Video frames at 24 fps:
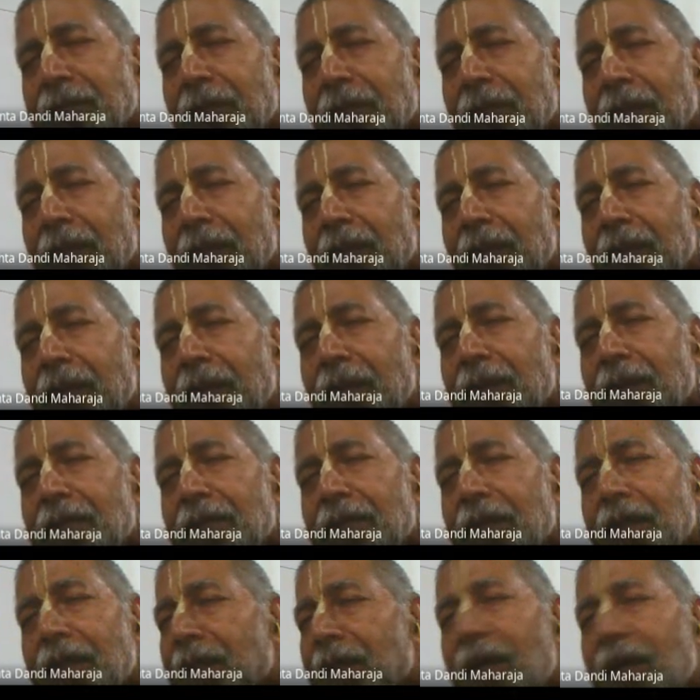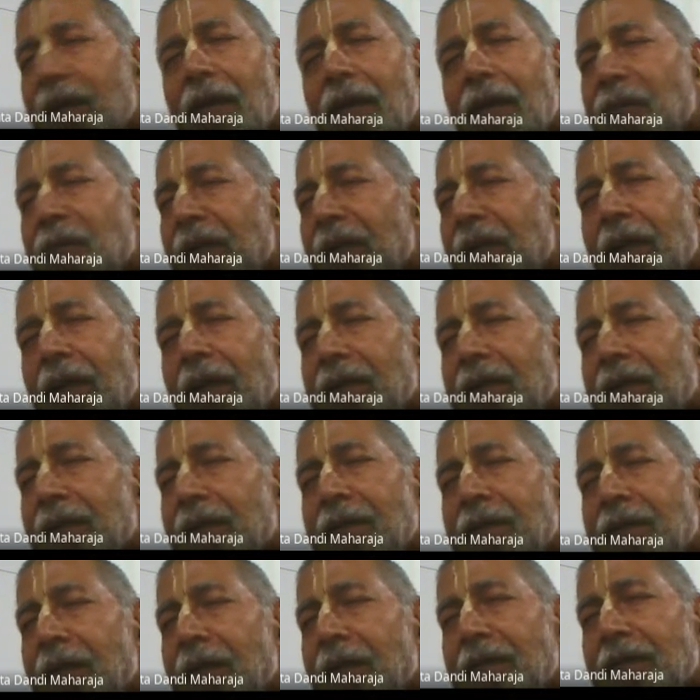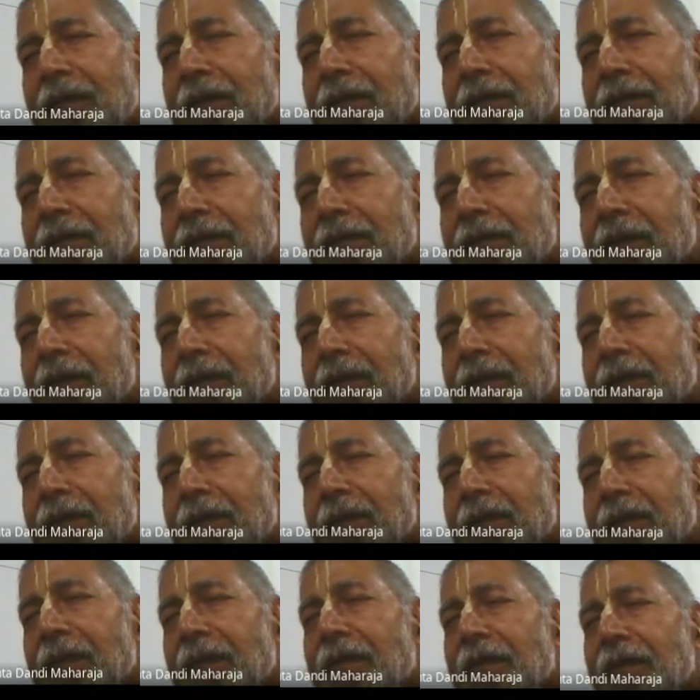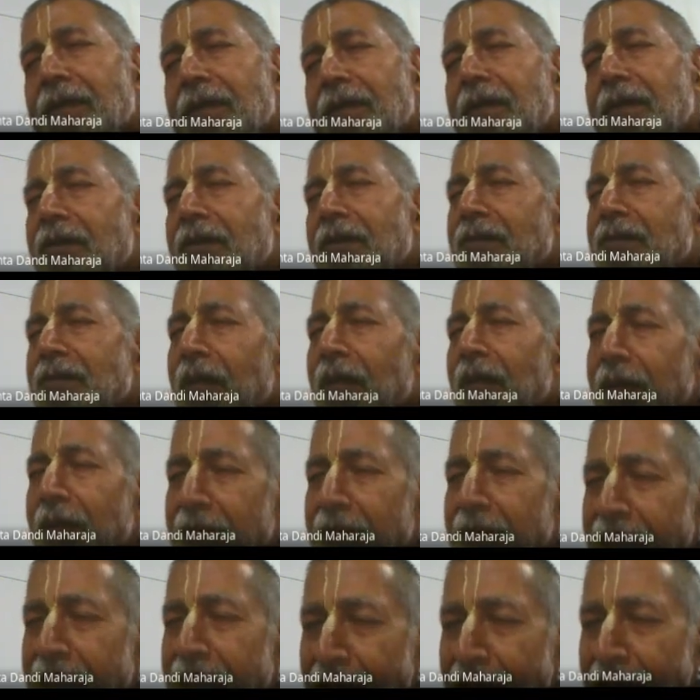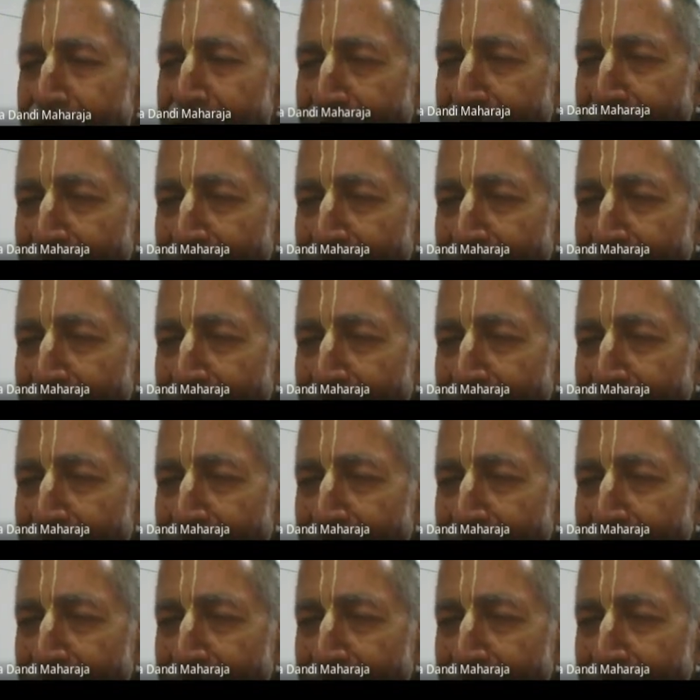There cannot be higher than Krishna. Krishna contains himself.